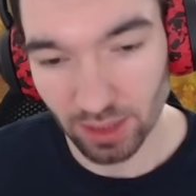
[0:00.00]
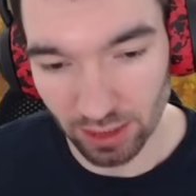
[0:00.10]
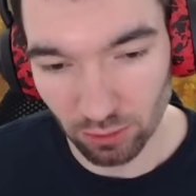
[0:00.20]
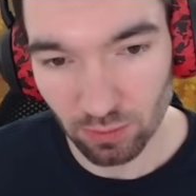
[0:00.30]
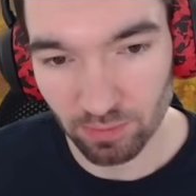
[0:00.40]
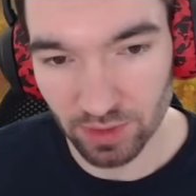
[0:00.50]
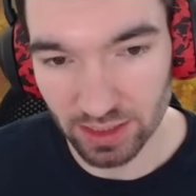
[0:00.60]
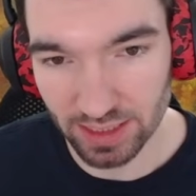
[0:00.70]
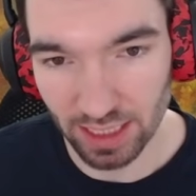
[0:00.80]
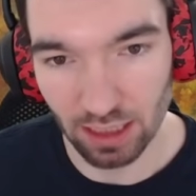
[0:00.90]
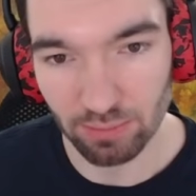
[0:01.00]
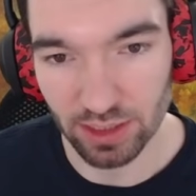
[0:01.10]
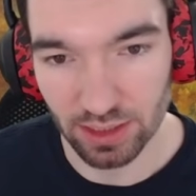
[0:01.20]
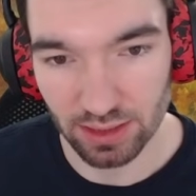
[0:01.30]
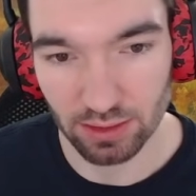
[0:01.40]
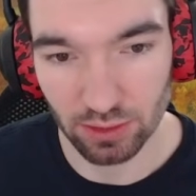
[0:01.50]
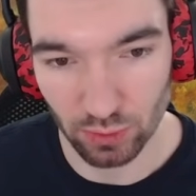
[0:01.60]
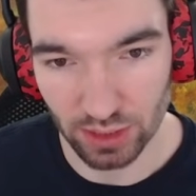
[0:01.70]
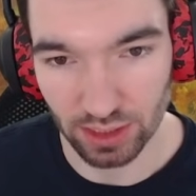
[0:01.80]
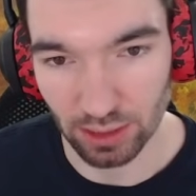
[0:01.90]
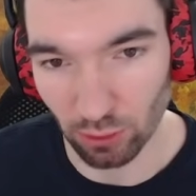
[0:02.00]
I know this setup is using